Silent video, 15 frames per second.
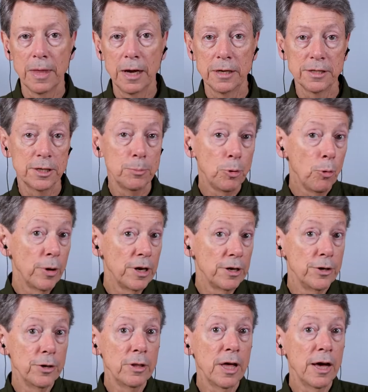A simple way to
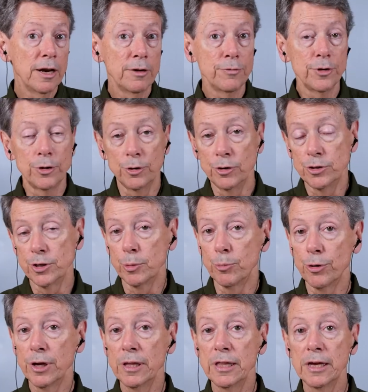do that, if you're using
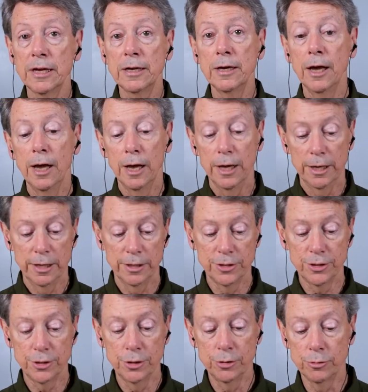breathing,
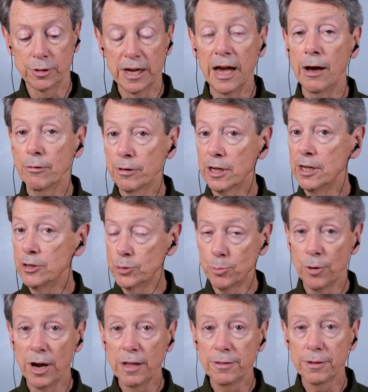is to count each
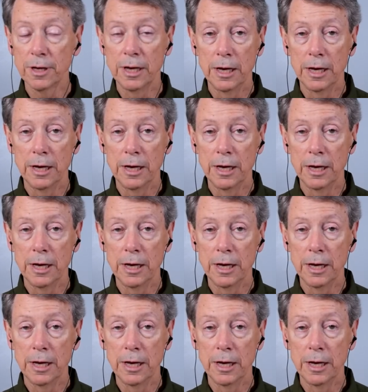breath